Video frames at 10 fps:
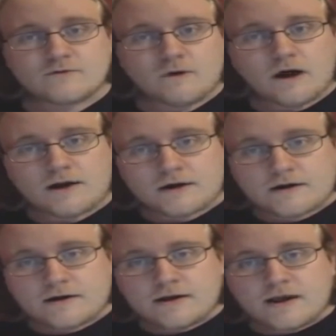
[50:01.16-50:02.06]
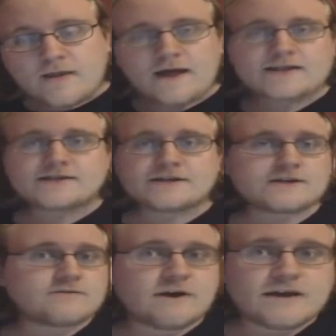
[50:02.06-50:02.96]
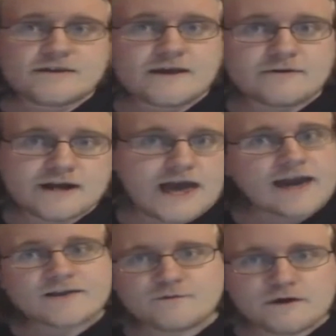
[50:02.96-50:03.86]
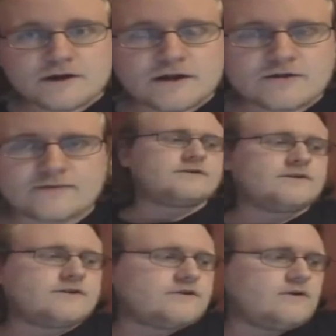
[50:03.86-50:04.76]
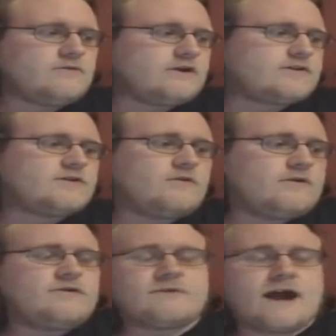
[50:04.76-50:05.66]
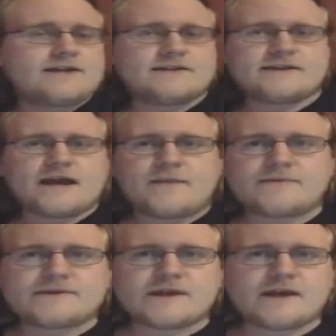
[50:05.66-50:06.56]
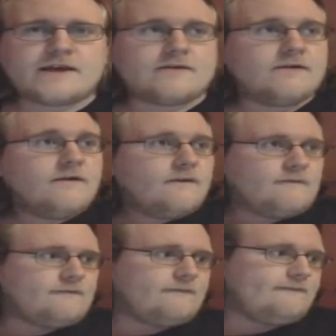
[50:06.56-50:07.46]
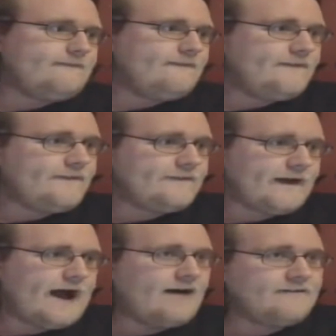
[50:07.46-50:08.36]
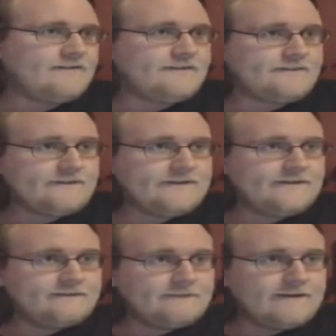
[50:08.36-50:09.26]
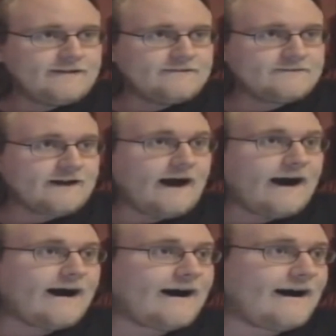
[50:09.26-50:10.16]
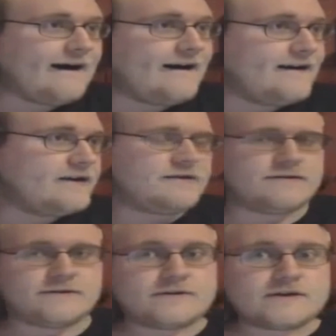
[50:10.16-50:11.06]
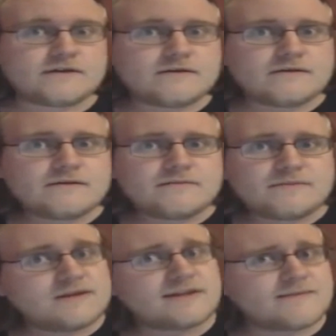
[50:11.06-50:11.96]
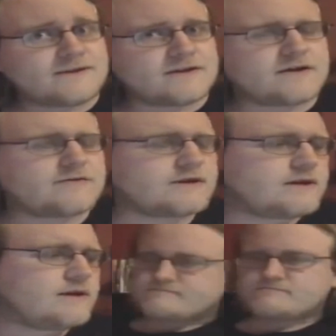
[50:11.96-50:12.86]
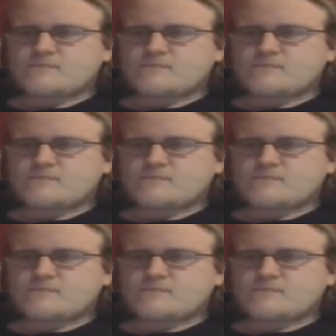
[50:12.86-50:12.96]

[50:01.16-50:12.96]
than the water, and that's just the way they react to one another. You don't look at the oil rising to the top and say, well, this is obviously the will of God. Do you? Please tell me you don't.